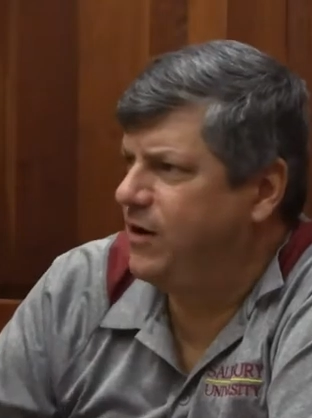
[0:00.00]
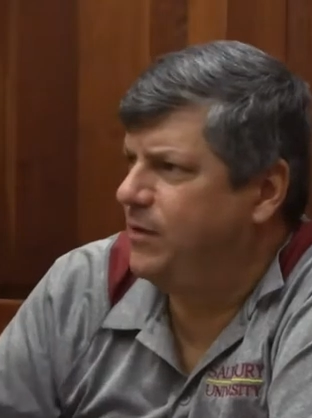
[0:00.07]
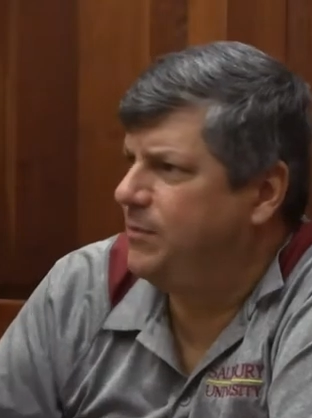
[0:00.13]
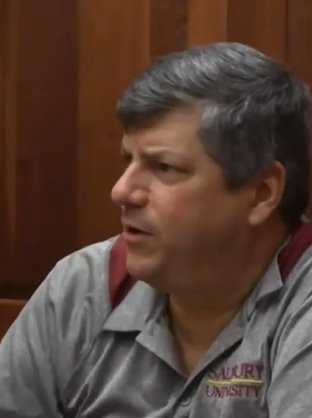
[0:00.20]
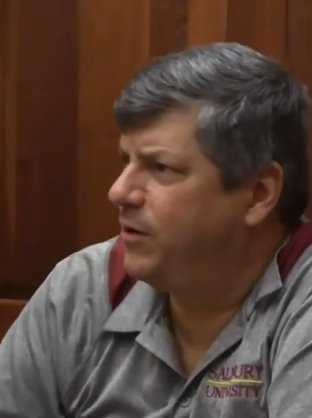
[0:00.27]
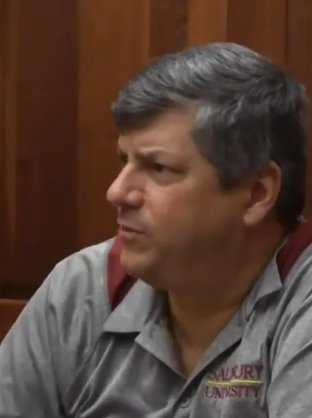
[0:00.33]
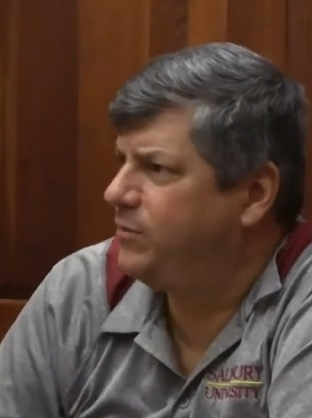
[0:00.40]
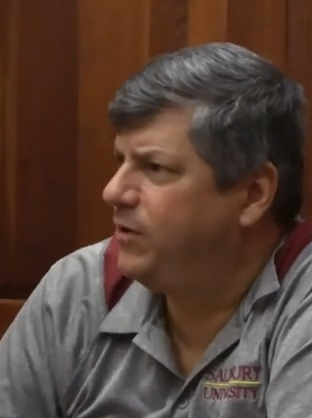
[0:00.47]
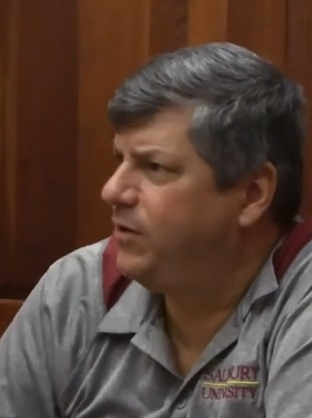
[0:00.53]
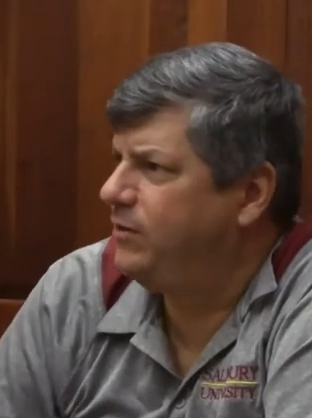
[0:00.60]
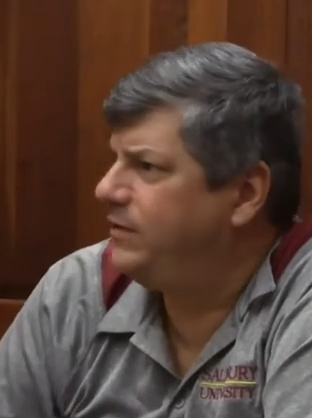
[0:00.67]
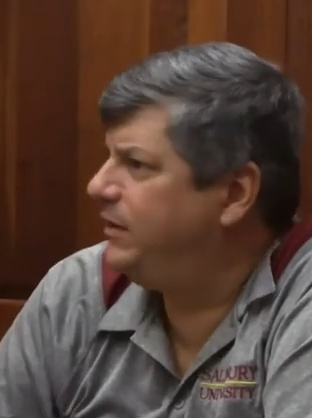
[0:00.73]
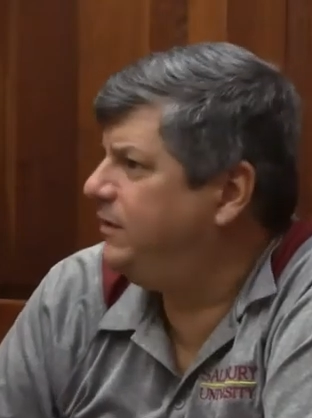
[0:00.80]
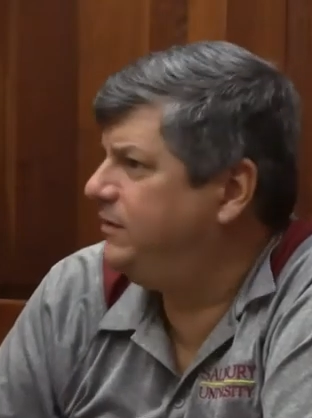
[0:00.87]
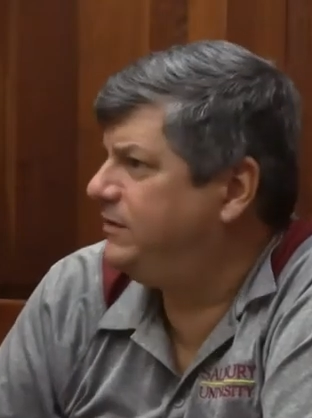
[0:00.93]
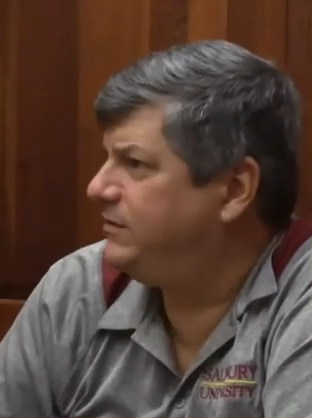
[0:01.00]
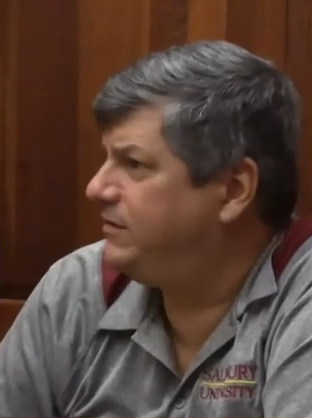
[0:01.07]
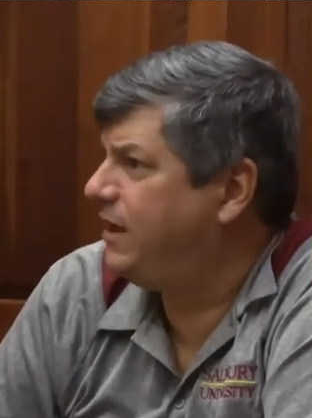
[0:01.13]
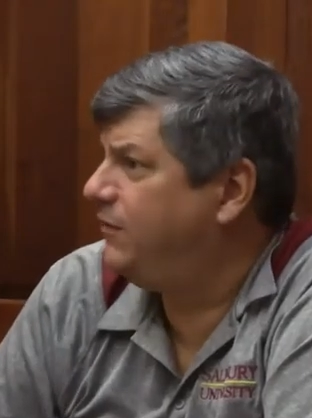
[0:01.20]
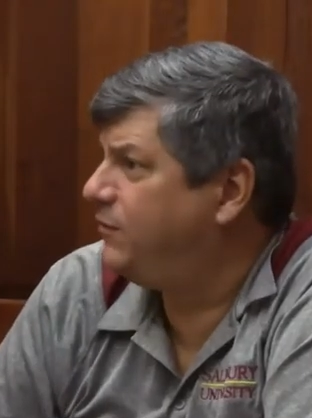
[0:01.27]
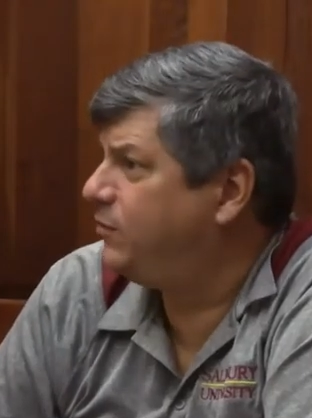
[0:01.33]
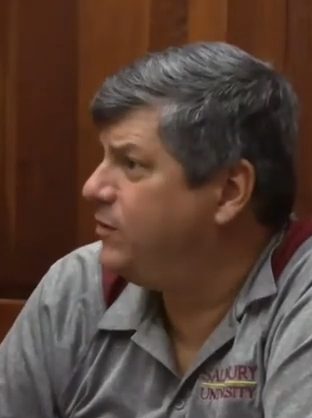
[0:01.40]
up ArcPro and then you just
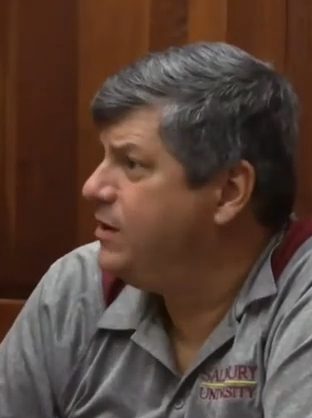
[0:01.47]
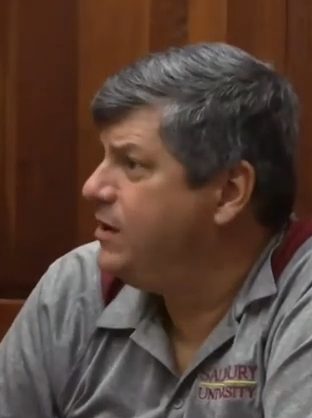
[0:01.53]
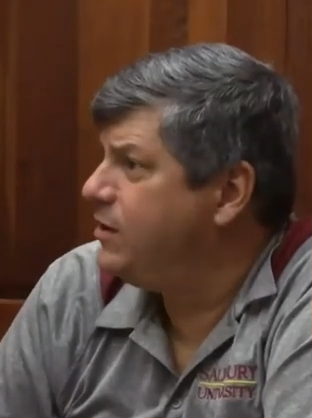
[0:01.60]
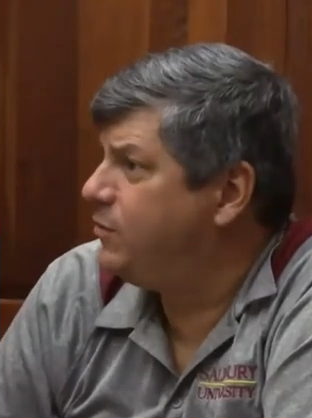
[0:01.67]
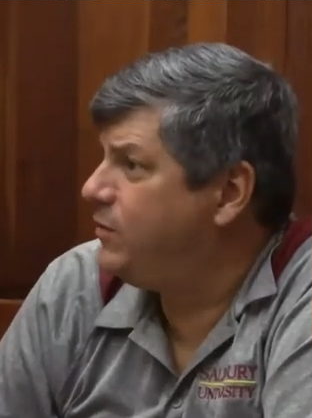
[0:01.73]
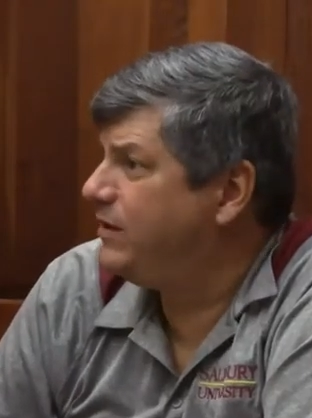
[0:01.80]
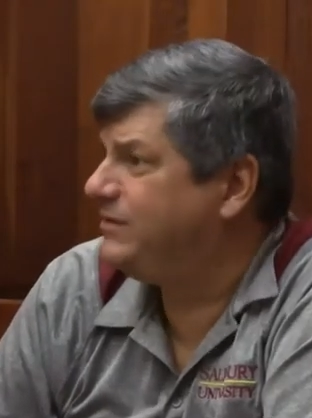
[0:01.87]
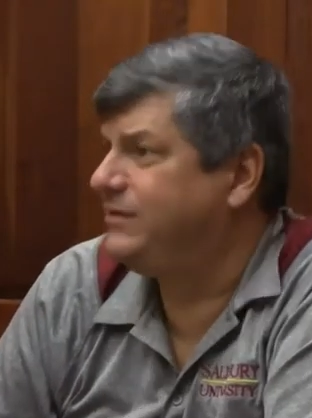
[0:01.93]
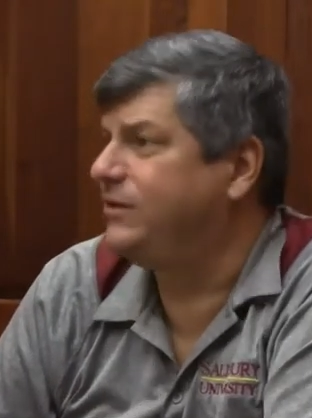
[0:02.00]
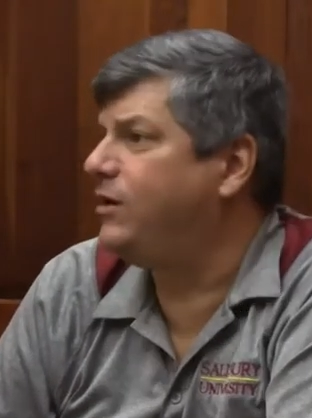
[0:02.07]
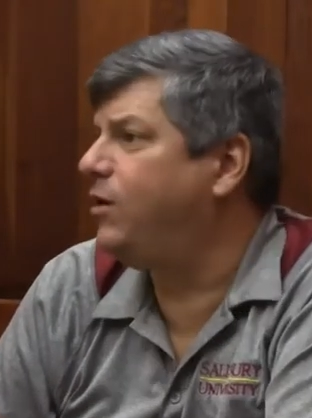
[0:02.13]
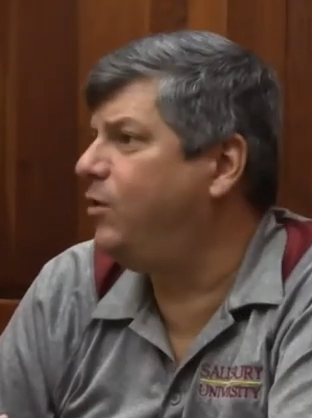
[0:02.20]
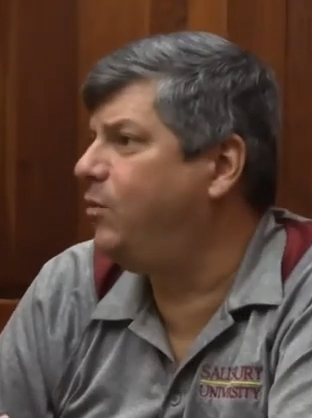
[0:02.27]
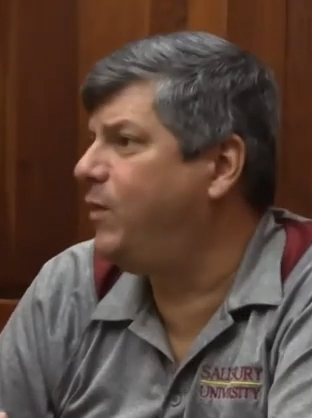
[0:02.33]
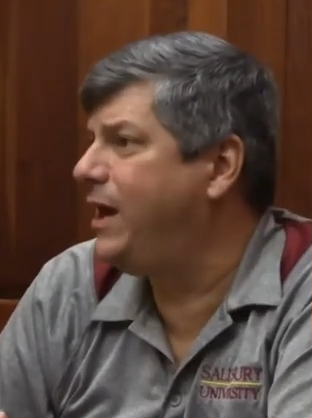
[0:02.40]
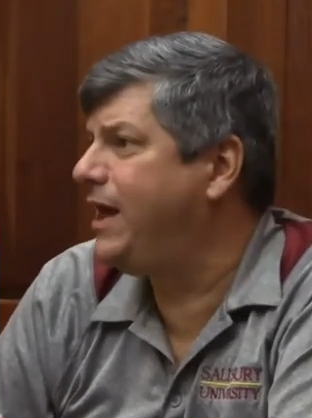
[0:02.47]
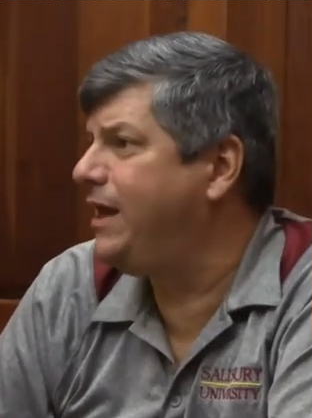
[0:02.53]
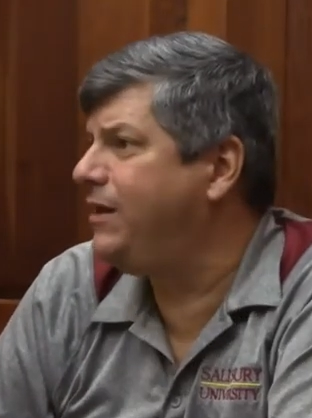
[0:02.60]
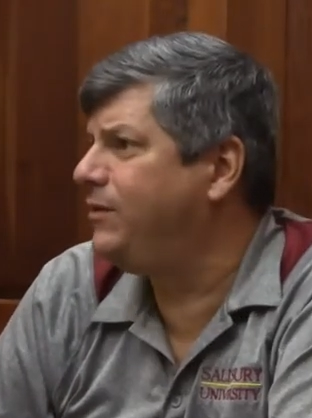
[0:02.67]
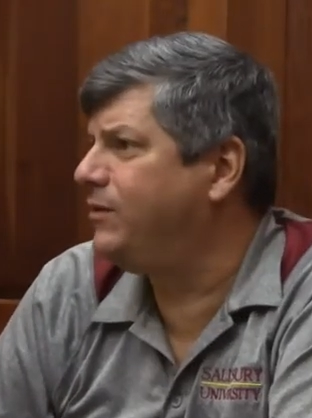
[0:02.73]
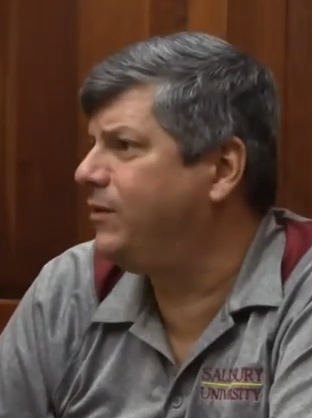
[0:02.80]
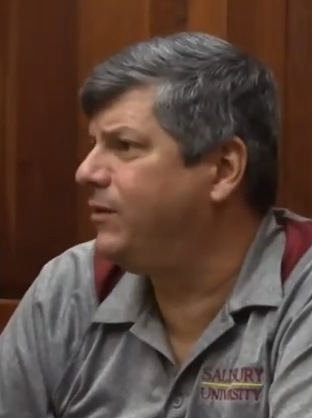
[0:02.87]
solve a question and go
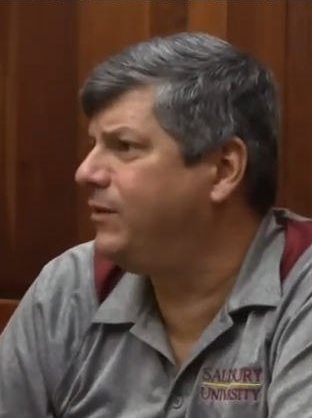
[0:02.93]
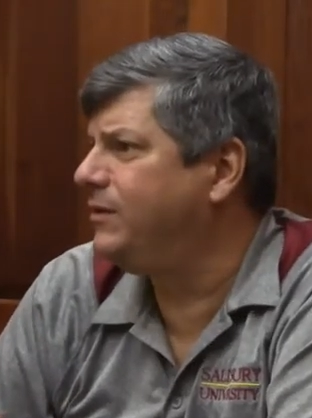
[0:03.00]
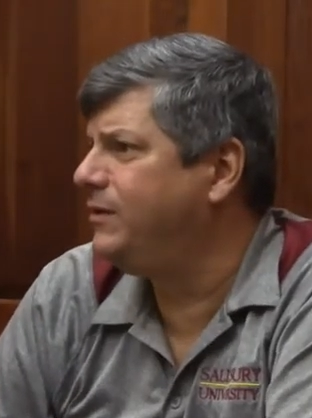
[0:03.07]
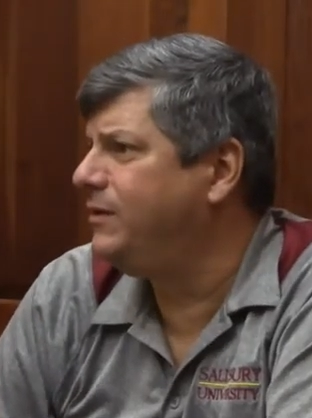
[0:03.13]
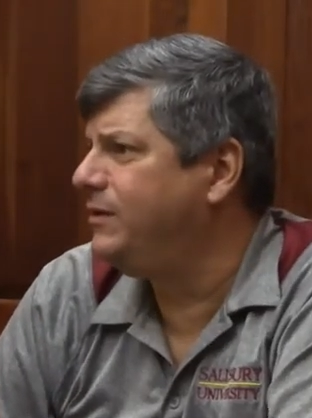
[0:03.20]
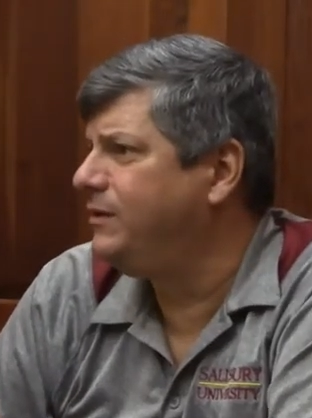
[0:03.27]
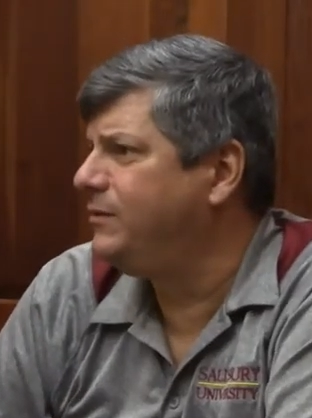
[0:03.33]
away, or